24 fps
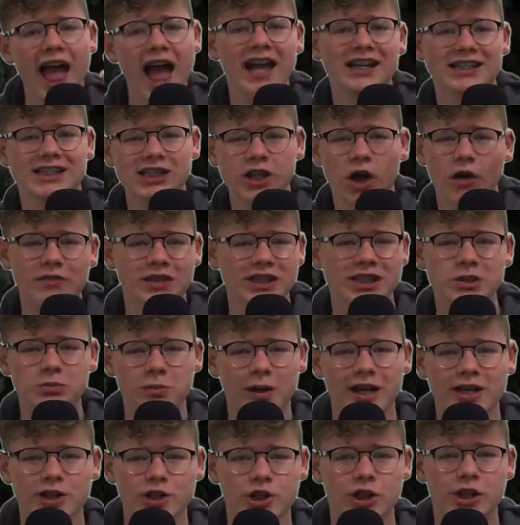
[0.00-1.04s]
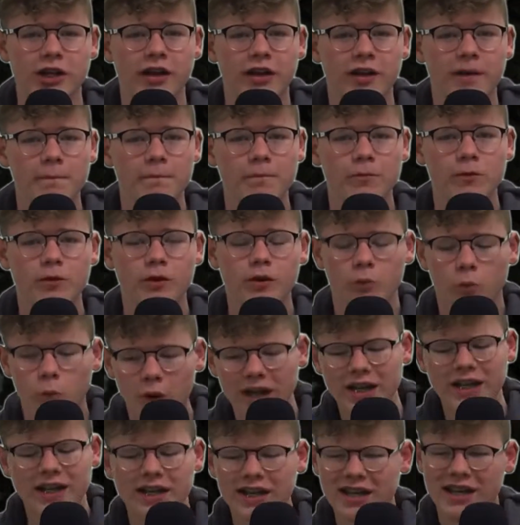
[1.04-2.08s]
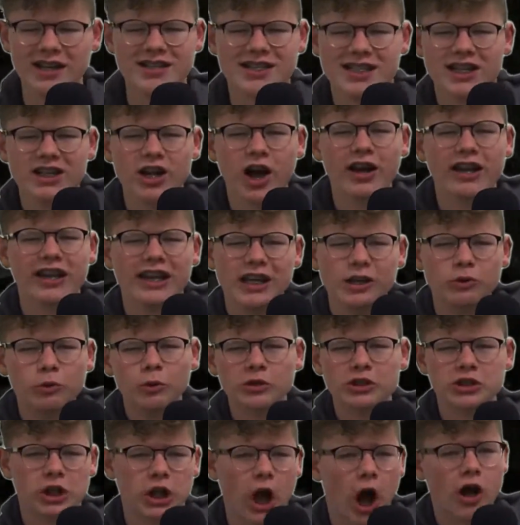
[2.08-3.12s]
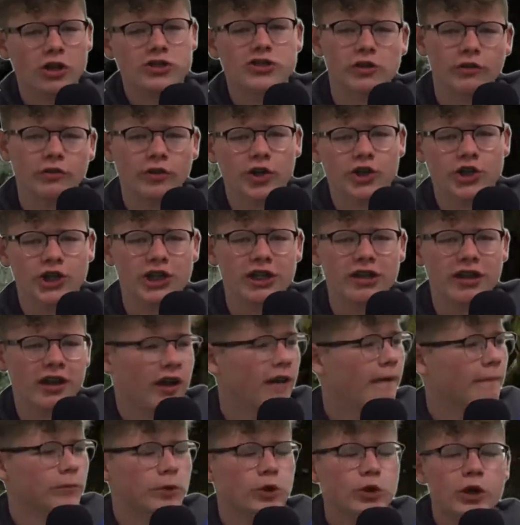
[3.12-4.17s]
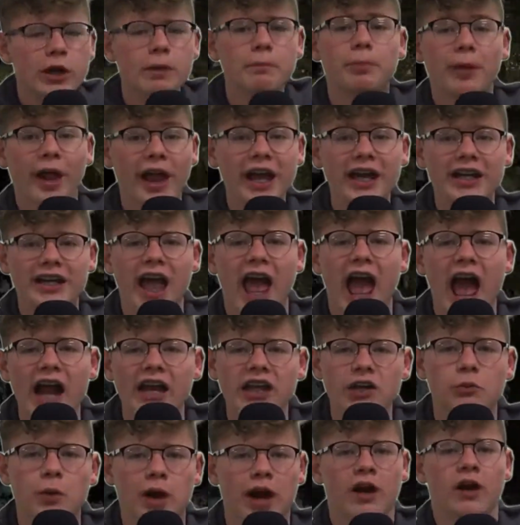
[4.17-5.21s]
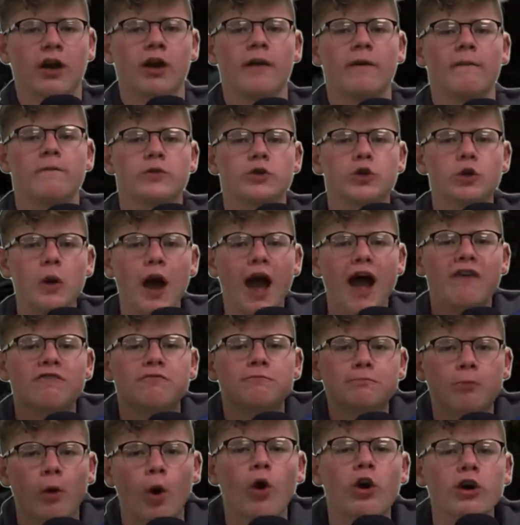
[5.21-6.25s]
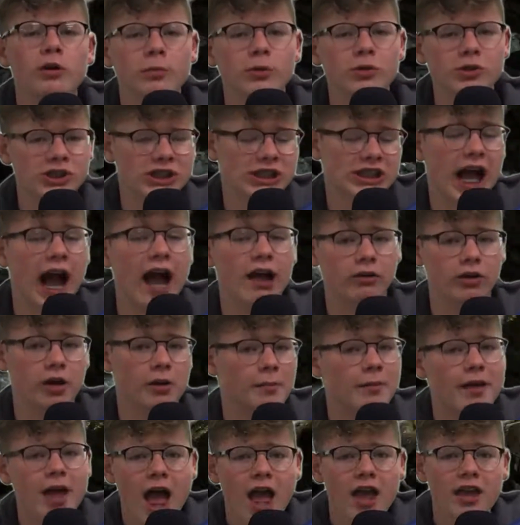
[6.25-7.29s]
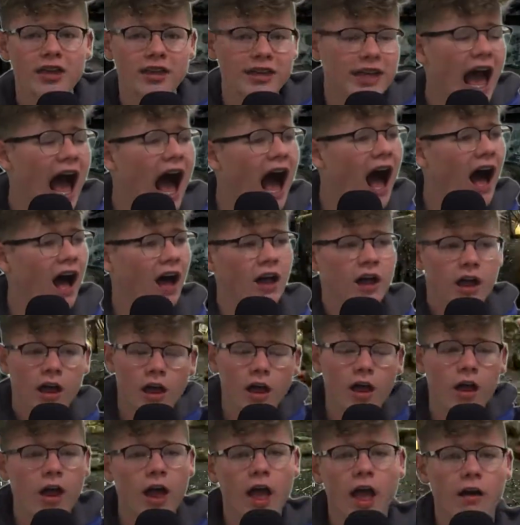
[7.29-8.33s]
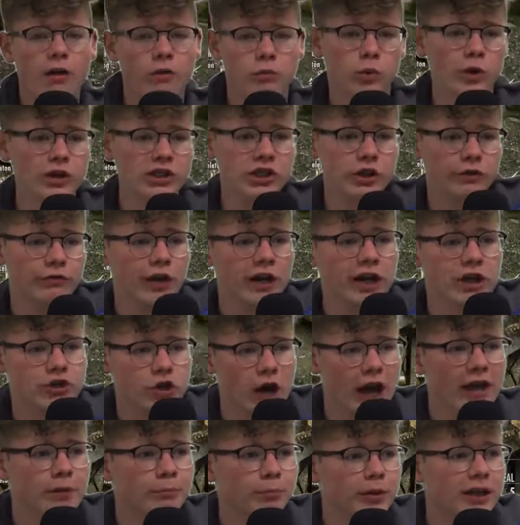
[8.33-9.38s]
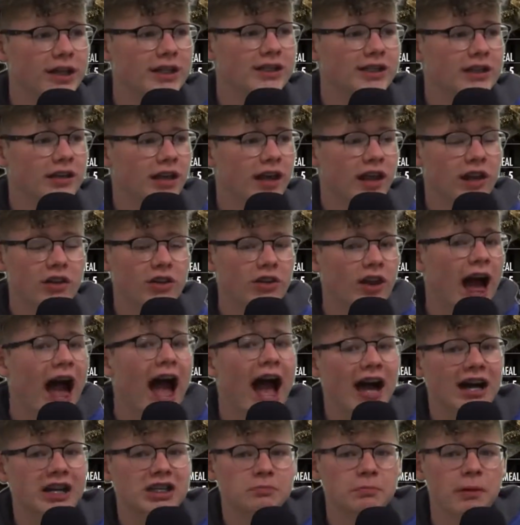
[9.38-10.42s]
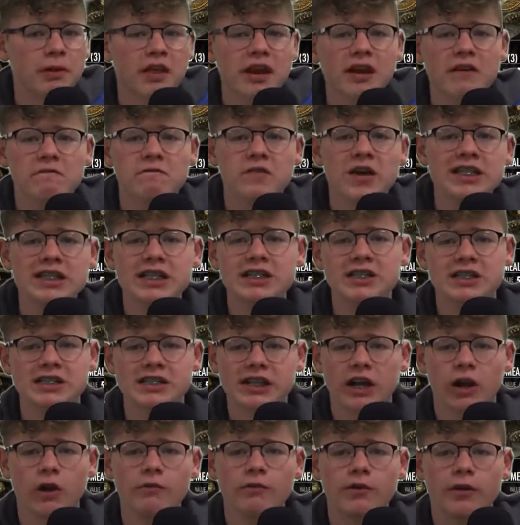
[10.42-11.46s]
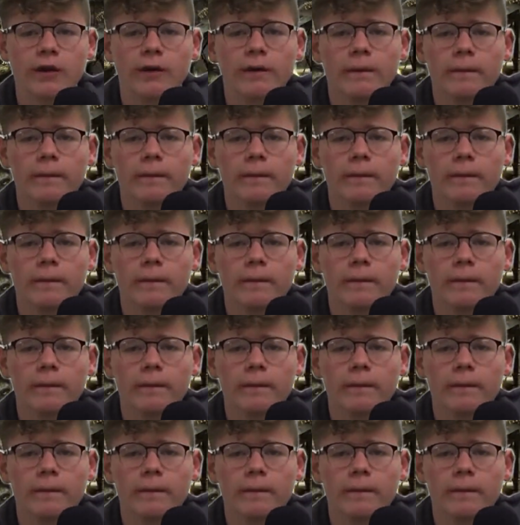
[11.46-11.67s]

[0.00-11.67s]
S on the Switch? Is it not equal to console version? You can play it anywhere. You have portable Skyrim. Yeah, once you fight a dragon priest, it lags, but then it fixes itself